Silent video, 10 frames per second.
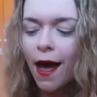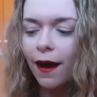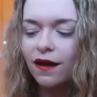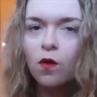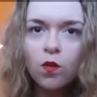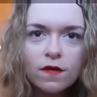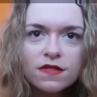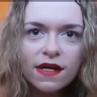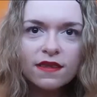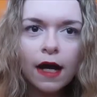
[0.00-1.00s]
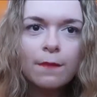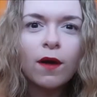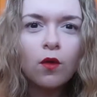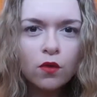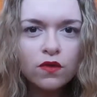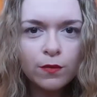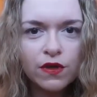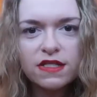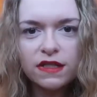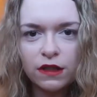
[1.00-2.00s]
And I will say that about all the
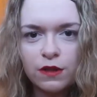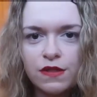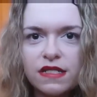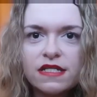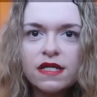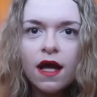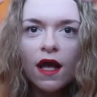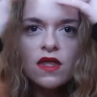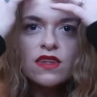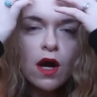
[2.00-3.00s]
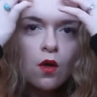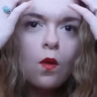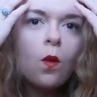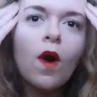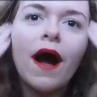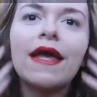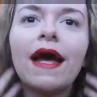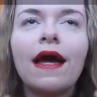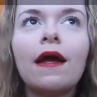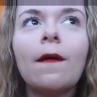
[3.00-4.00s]
books included. They're all
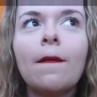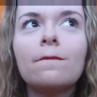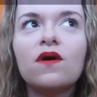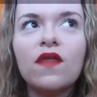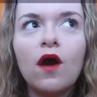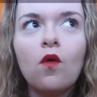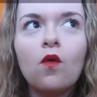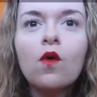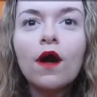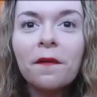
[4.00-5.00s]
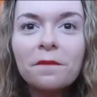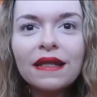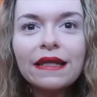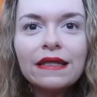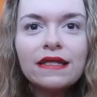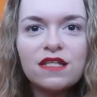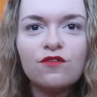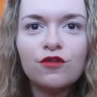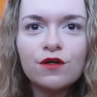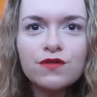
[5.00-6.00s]
YA, but they're all completely
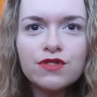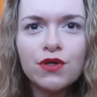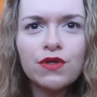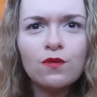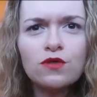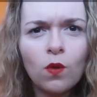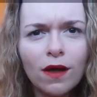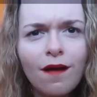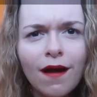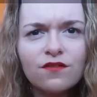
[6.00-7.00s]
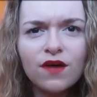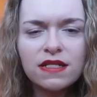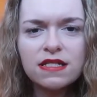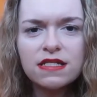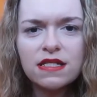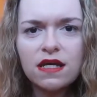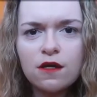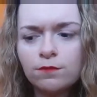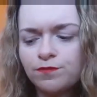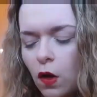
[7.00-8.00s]
different. So there was one high
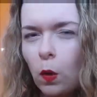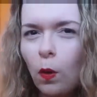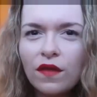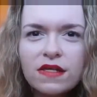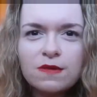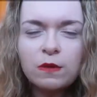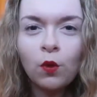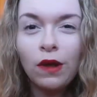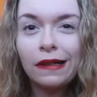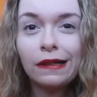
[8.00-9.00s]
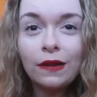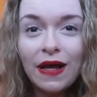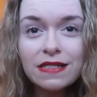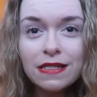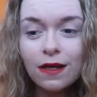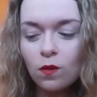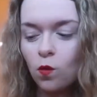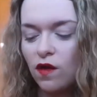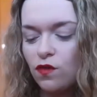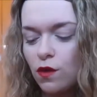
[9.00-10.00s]
fantasy, one that seemed more like a classic,
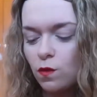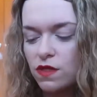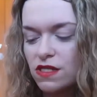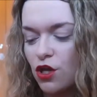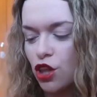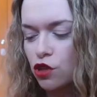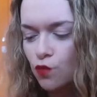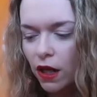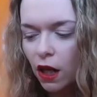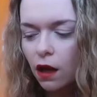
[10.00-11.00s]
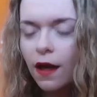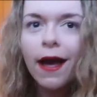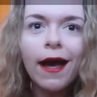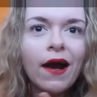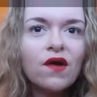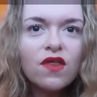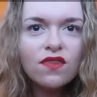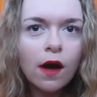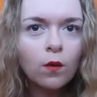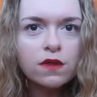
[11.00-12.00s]
one that was a thriller, and then
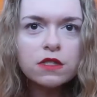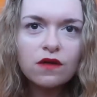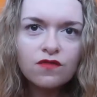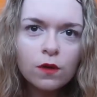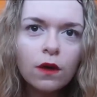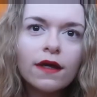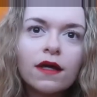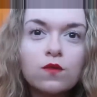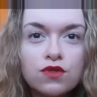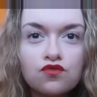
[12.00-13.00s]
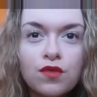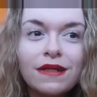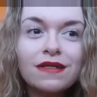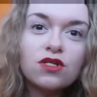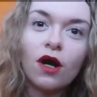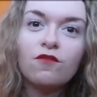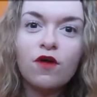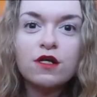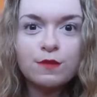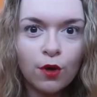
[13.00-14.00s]
that one. So I feel like it was a really
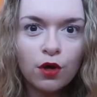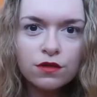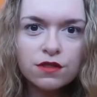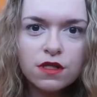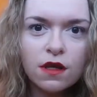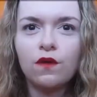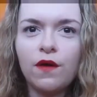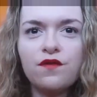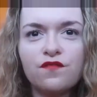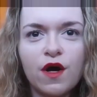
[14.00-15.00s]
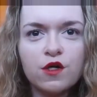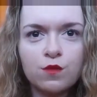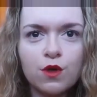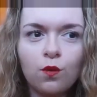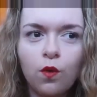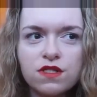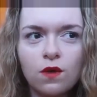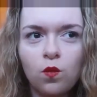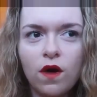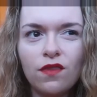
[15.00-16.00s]
diverse box. Although the first book
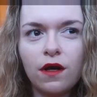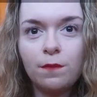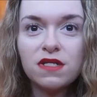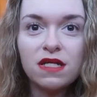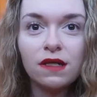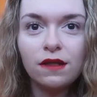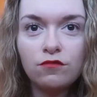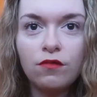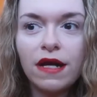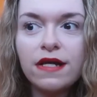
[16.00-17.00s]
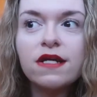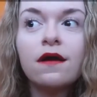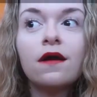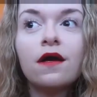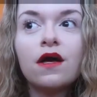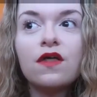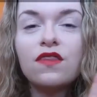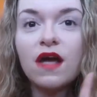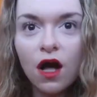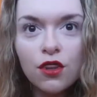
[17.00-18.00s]
wasn't one that I'd particularly read,
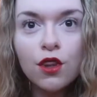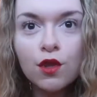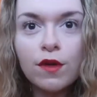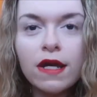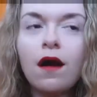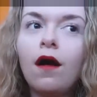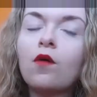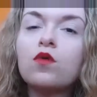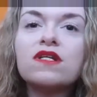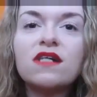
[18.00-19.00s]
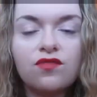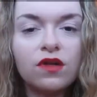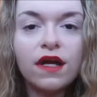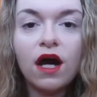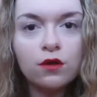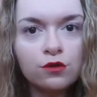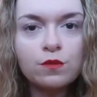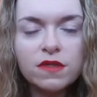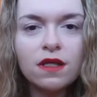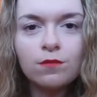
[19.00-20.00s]
the other three I will definitely
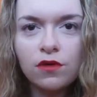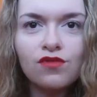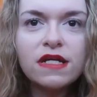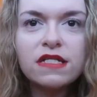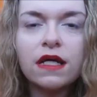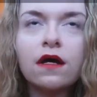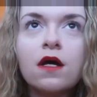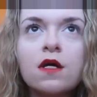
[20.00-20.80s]
100% be reading.